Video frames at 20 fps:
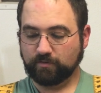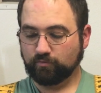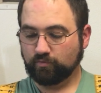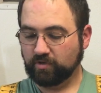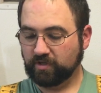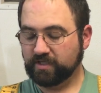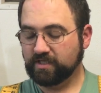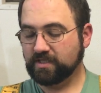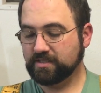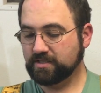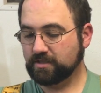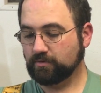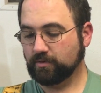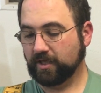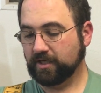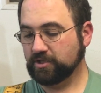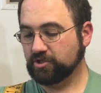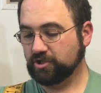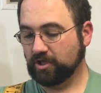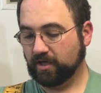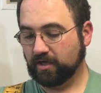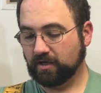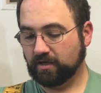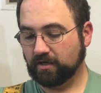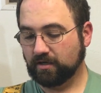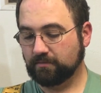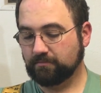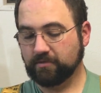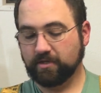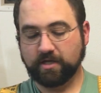It really does a great
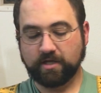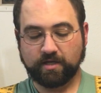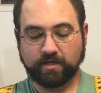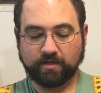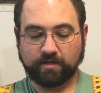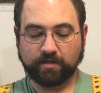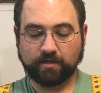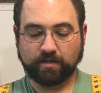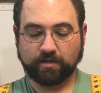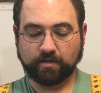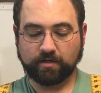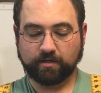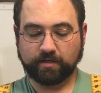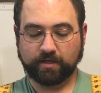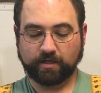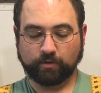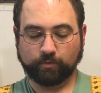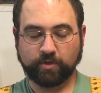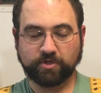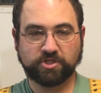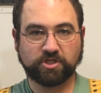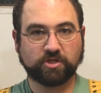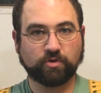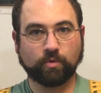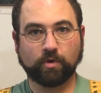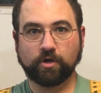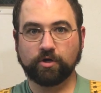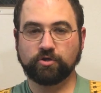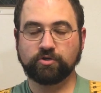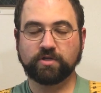job. It'll
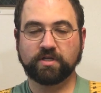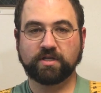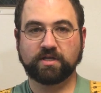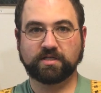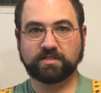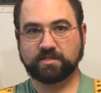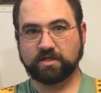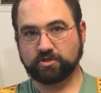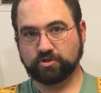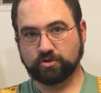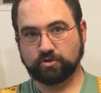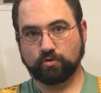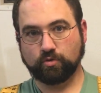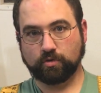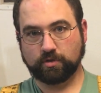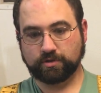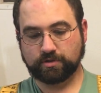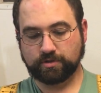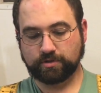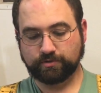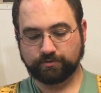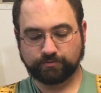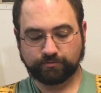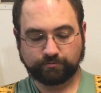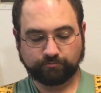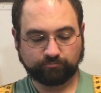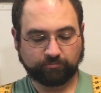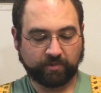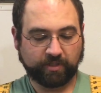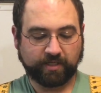reach anywhere you can get an extension cord
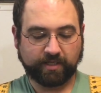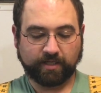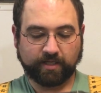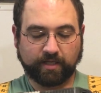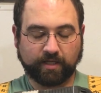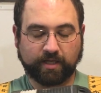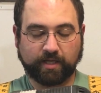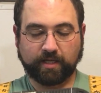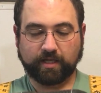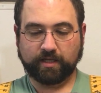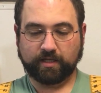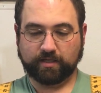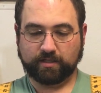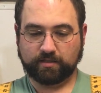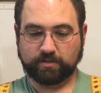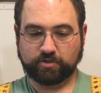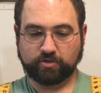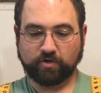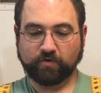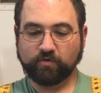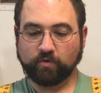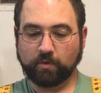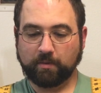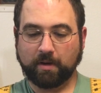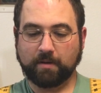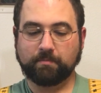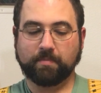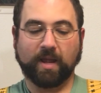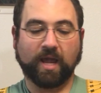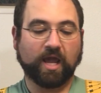to, and you don't
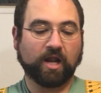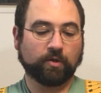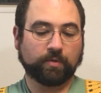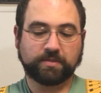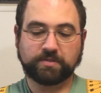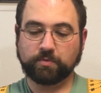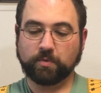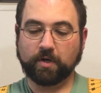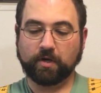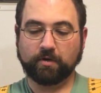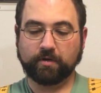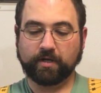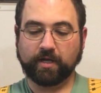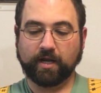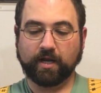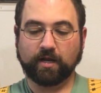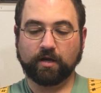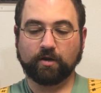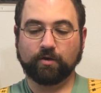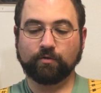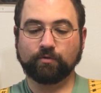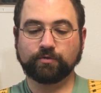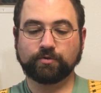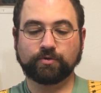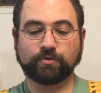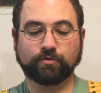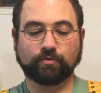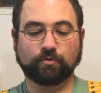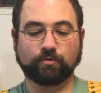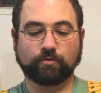have to worry about batteries wearing
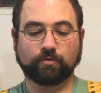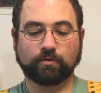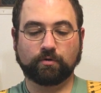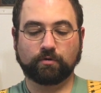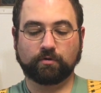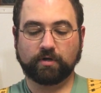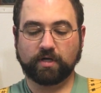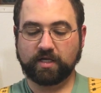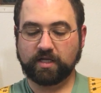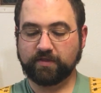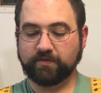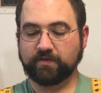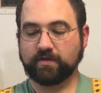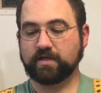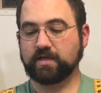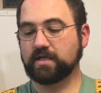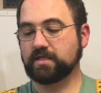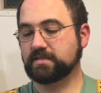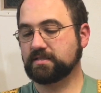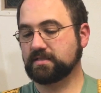out or anything.